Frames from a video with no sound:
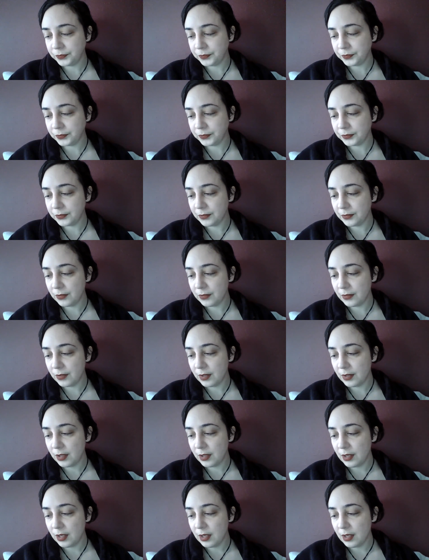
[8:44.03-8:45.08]

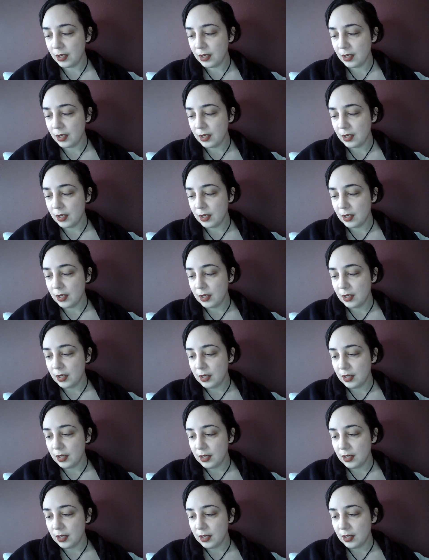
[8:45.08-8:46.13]

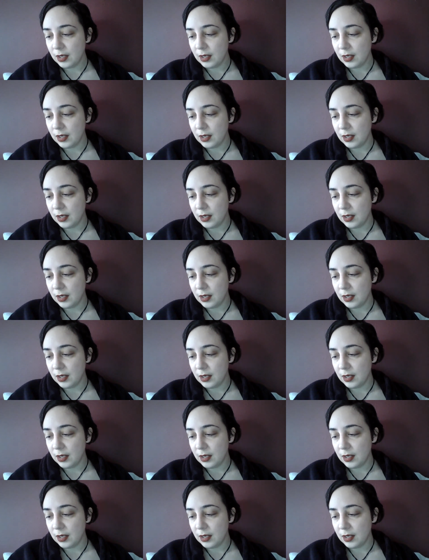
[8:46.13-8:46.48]
Nothing is said.